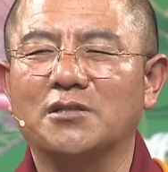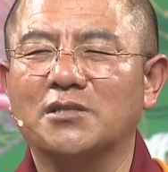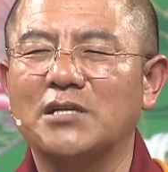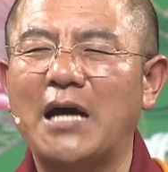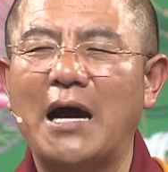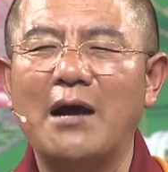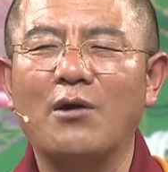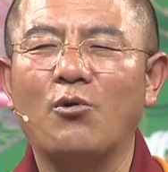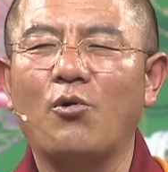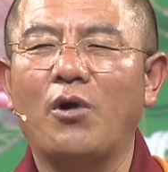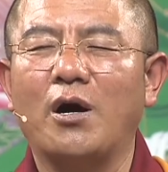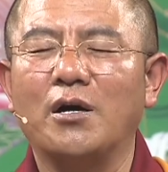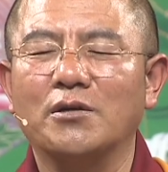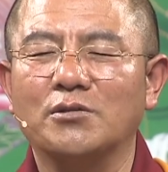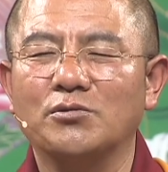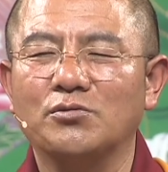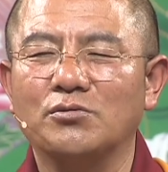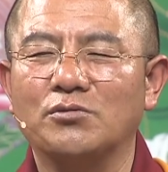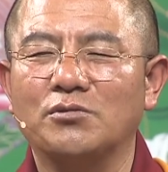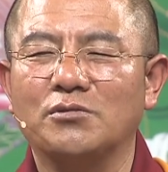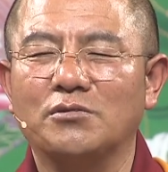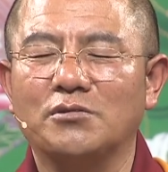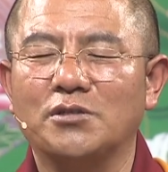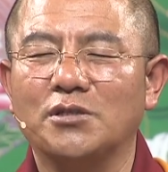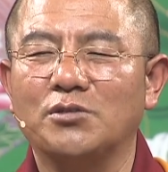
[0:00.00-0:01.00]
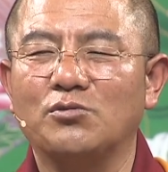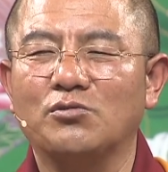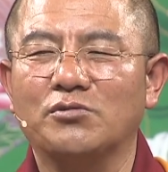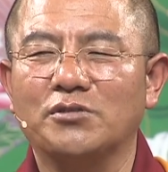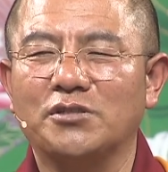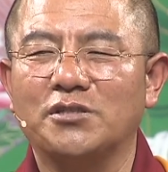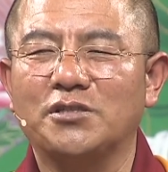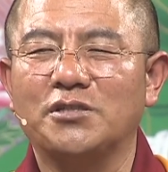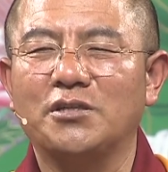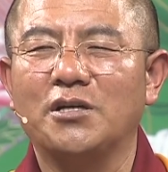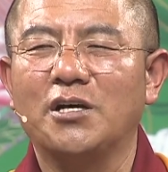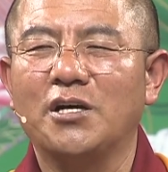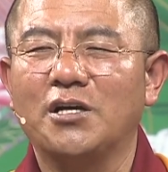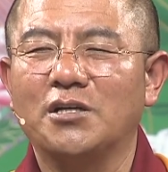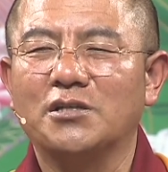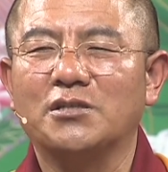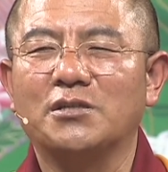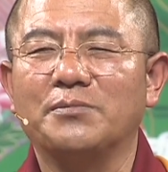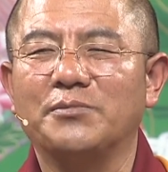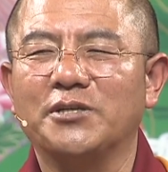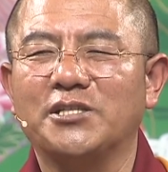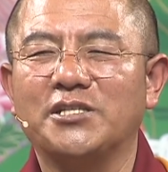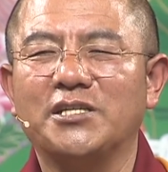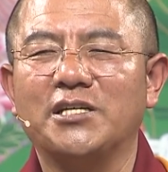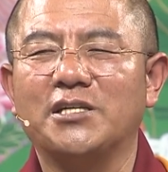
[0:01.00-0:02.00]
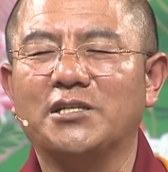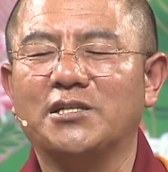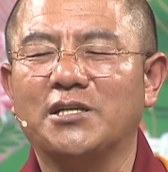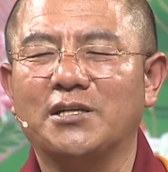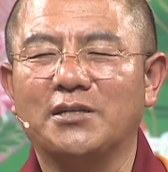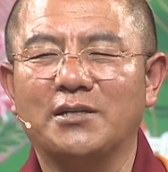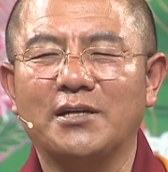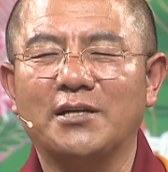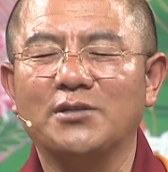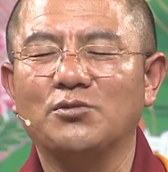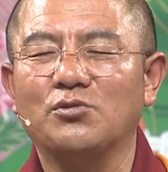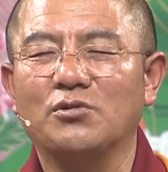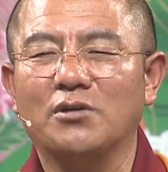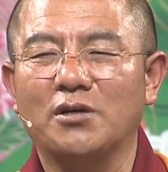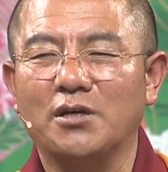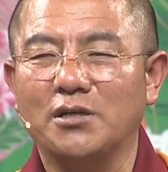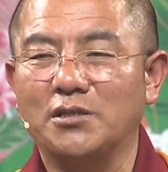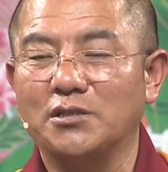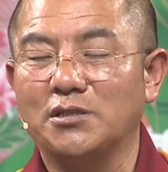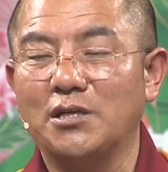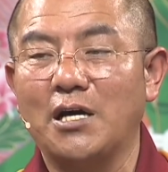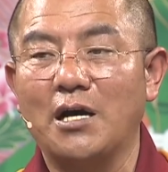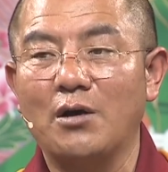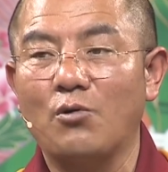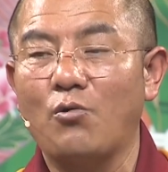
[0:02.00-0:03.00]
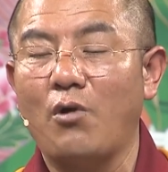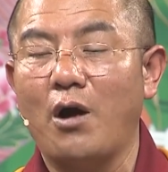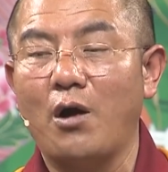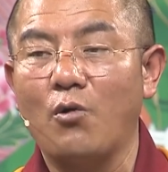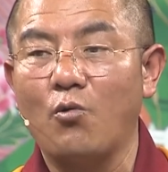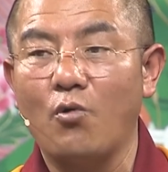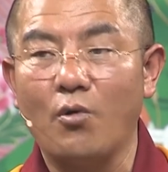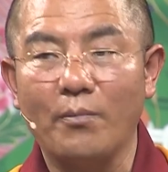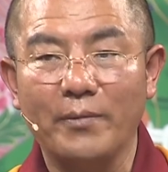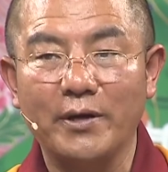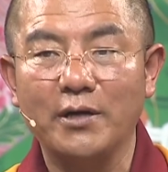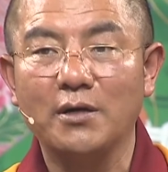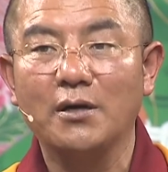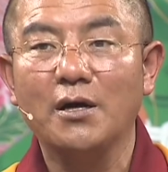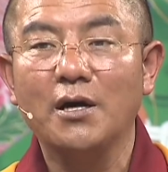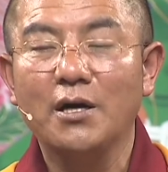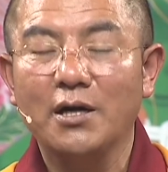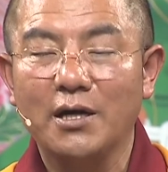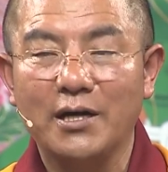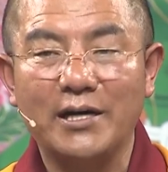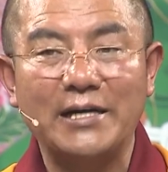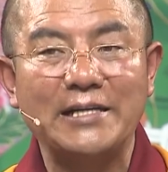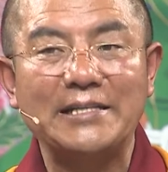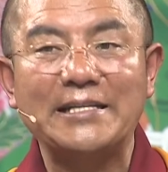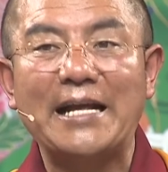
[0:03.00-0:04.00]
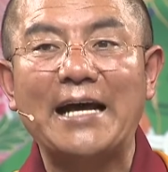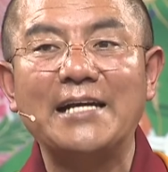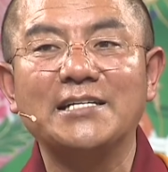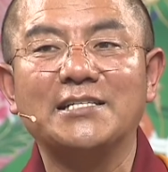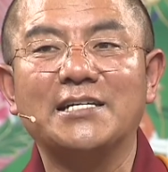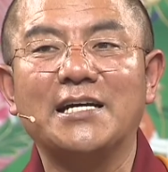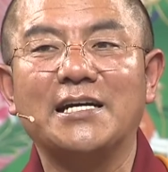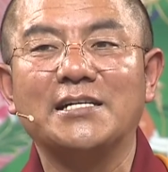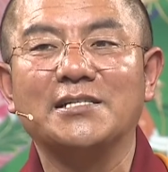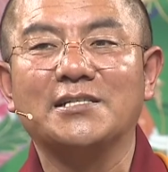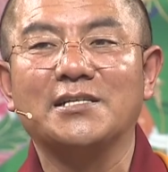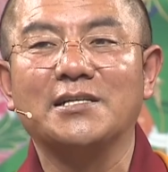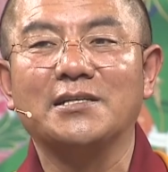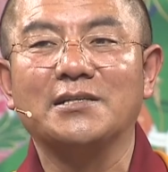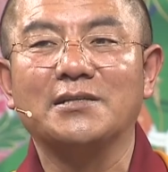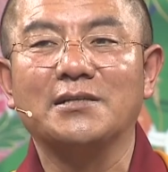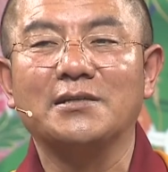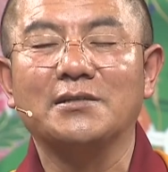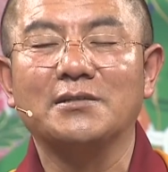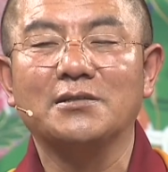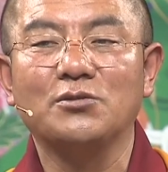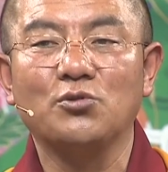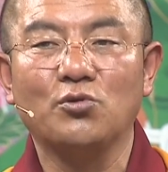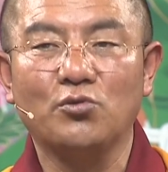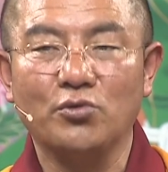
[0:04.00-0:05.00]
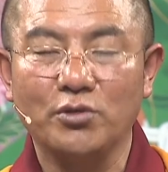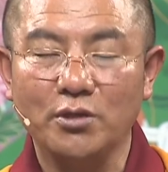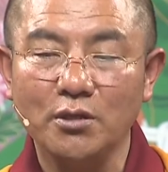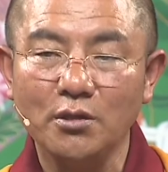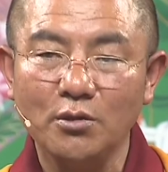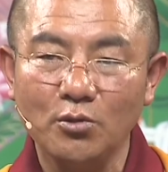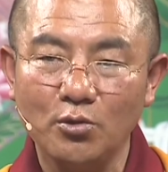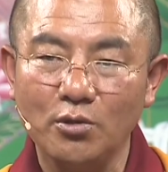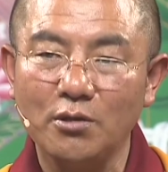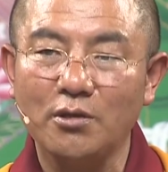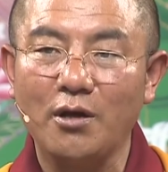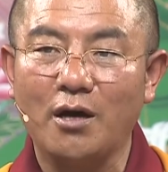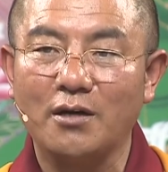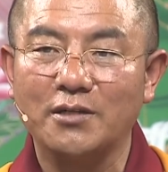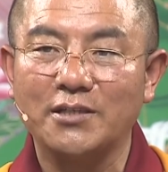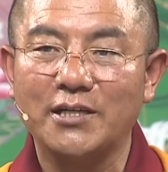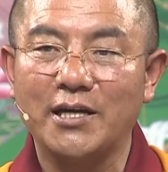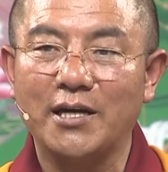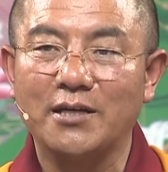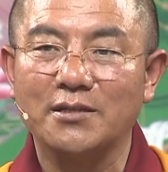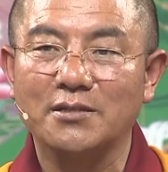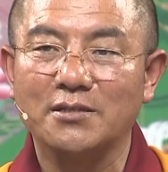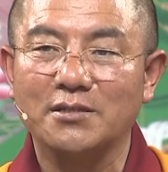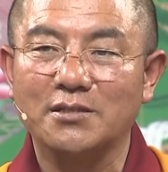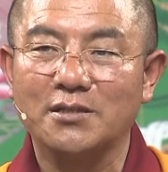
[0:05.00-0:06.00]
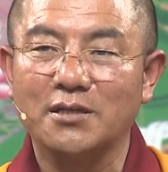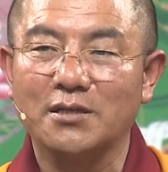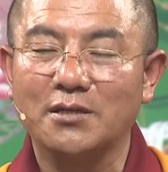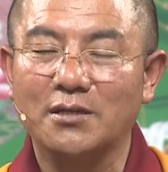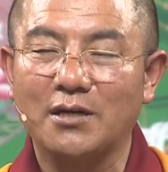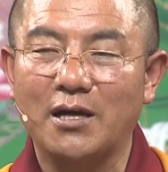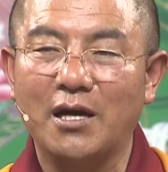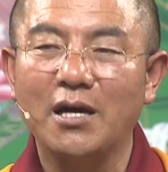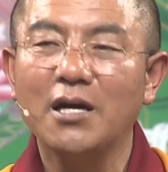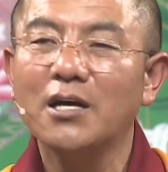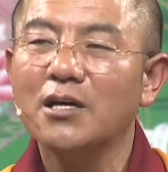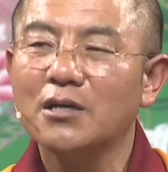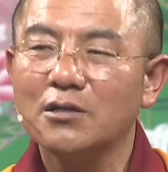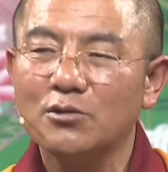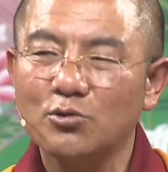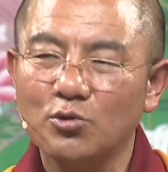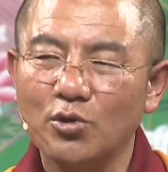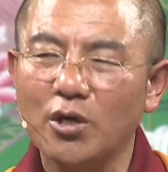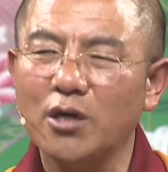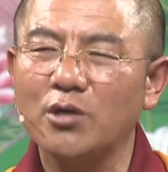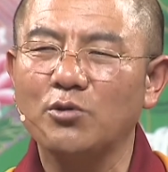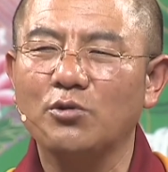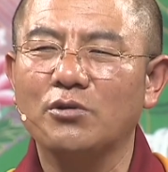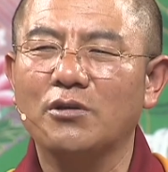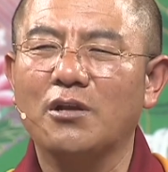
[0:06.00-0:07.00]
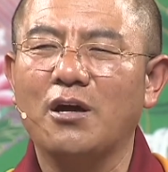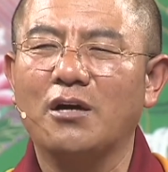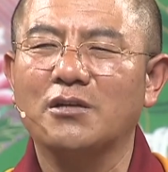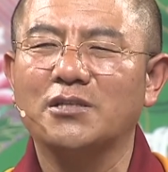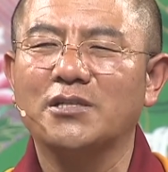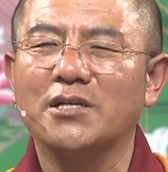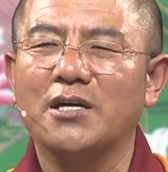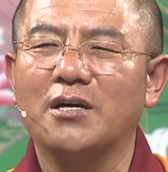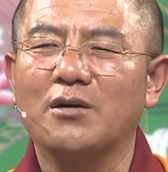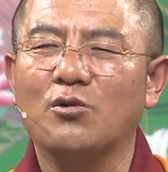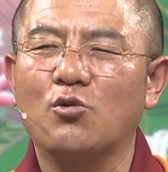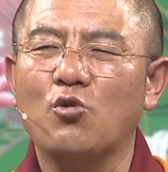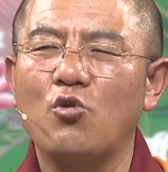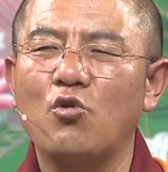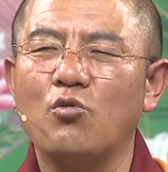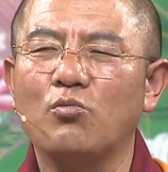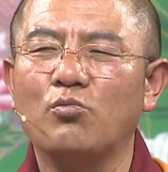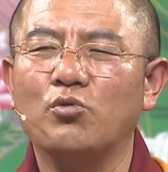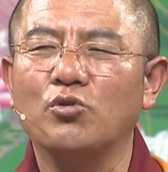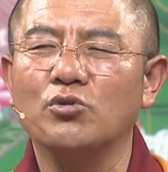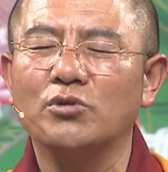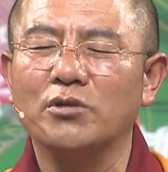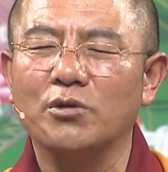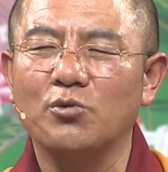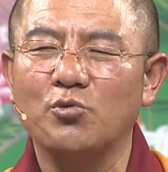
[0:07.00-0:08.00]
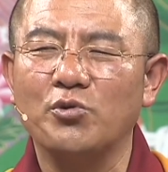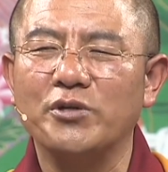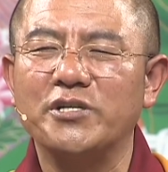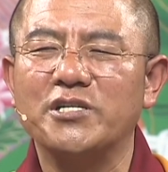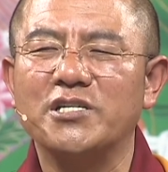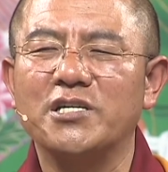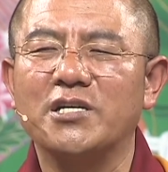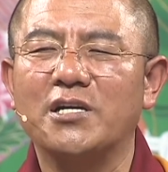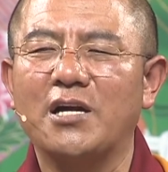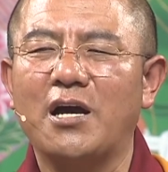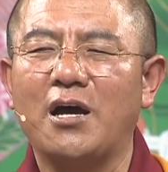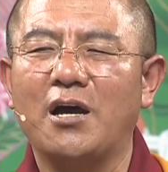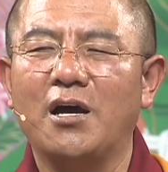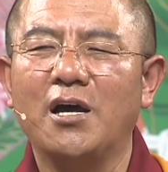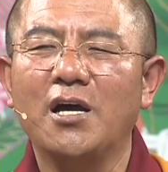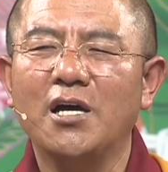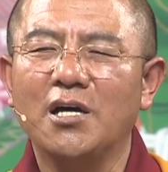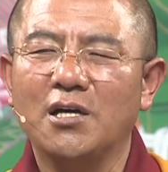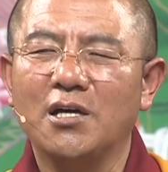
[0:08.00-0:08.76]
Some people say, demonic forces are very scary, wrong paths and evil demons are rampant. We will not be able to defeat them.